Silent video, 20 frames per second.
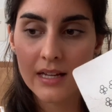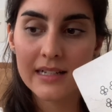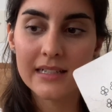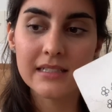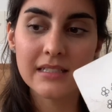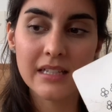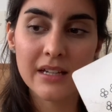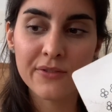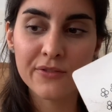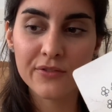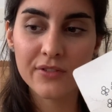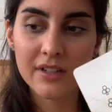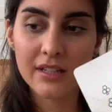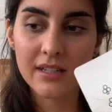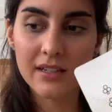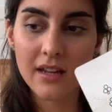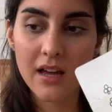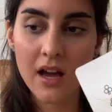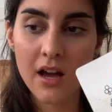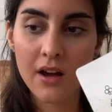different
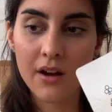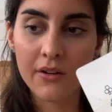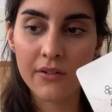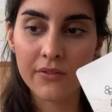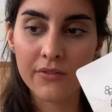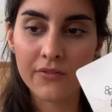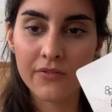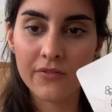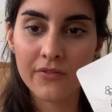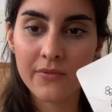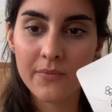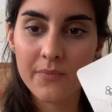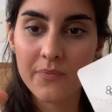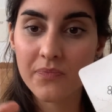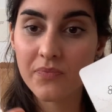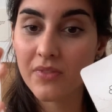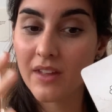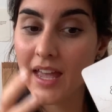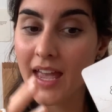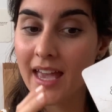of
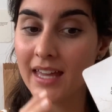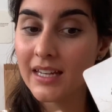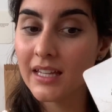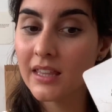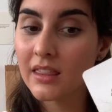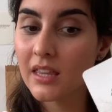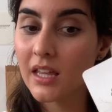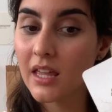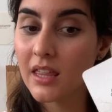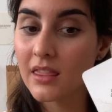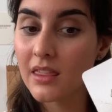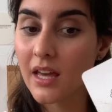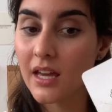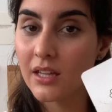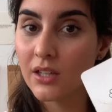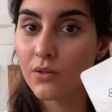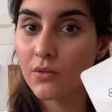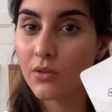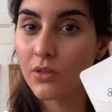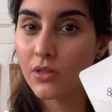anything that
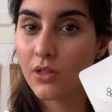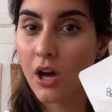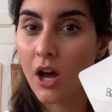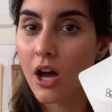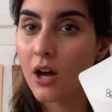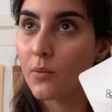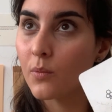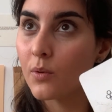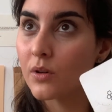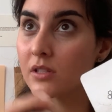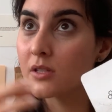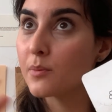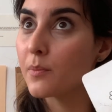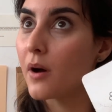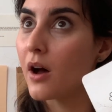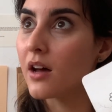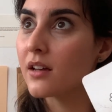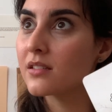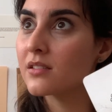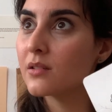you thought was
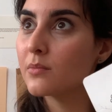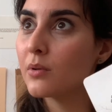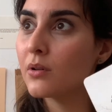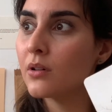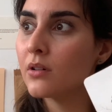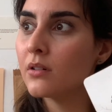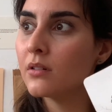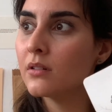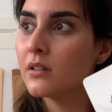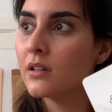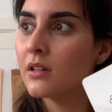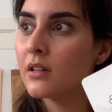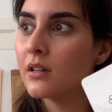possible,